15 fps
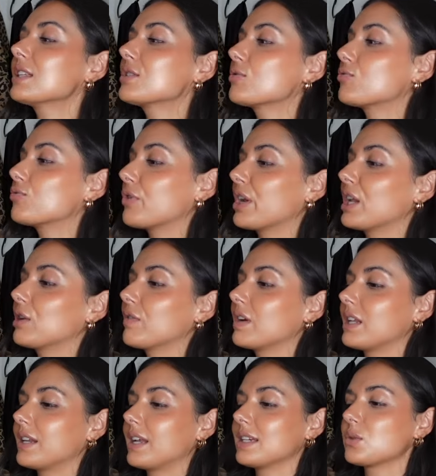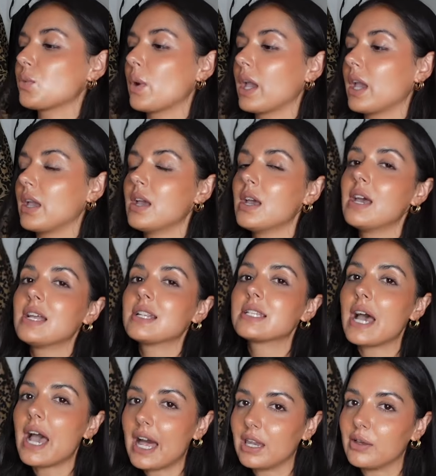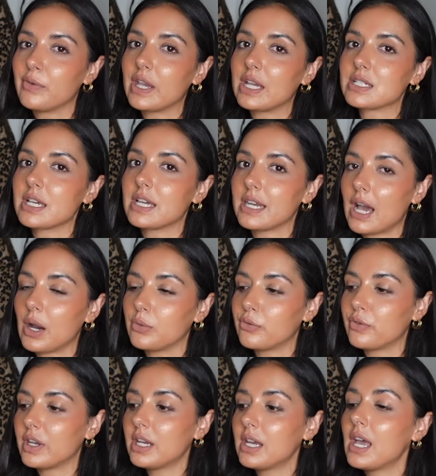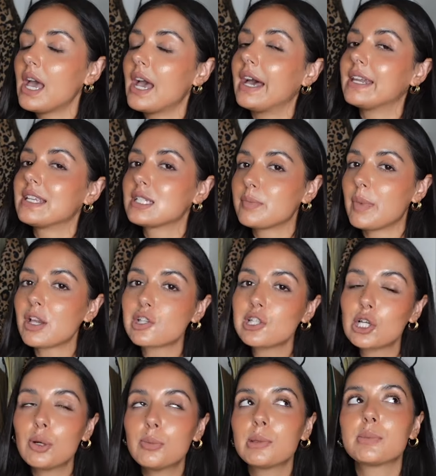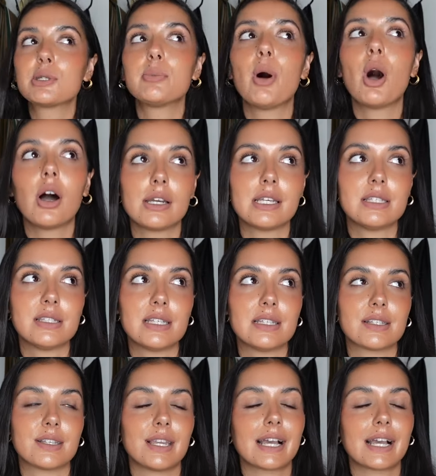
it's a really, really nice way to elevate an outfit, and especially coming up to party season.